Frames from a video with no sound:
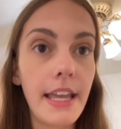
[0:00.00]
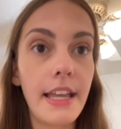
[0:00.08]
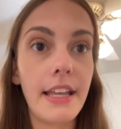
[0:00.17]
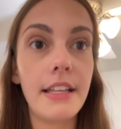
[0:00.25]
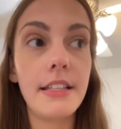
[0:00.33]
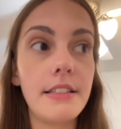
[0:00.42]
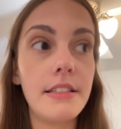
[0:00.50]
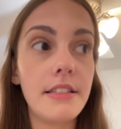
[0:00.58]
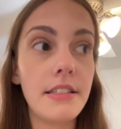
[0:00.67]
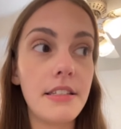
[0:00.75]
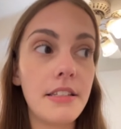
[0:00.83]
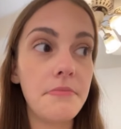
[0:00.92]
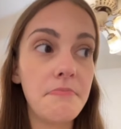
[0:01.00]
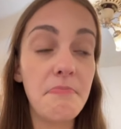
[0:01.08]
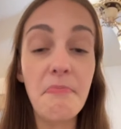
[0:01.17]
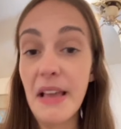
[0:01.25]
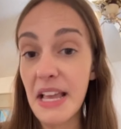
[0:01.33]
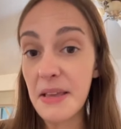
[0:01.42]
and
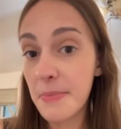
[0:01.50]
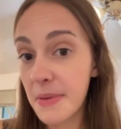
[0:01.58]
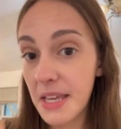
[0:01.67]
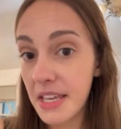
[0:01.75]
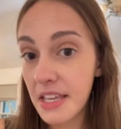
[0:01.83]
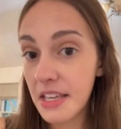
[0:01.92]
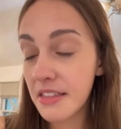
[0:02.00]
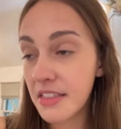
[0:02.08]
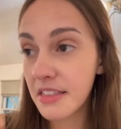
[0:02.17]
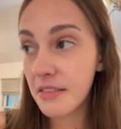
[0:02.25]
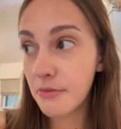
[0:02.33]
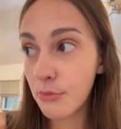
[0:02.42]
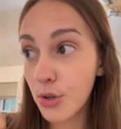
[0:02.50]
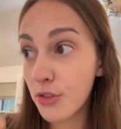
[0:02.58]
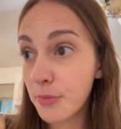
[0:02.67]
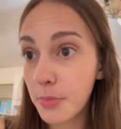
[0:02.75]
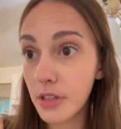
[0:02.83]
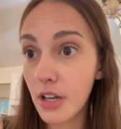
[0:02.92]
maybe
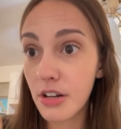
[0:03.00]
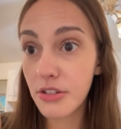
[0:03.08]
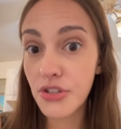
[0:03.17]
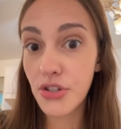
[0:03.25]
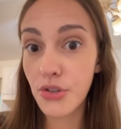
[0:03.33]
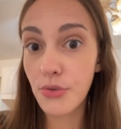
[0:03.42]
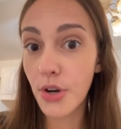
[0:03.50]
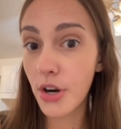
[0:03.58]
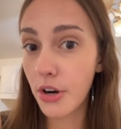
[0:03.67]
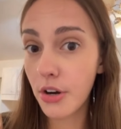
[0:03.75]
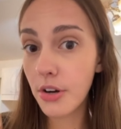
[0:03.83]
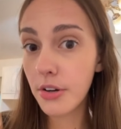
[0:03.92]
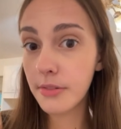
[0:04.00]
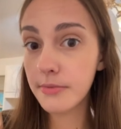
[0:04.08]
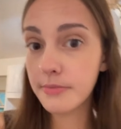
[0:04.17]
Roof belonged to her,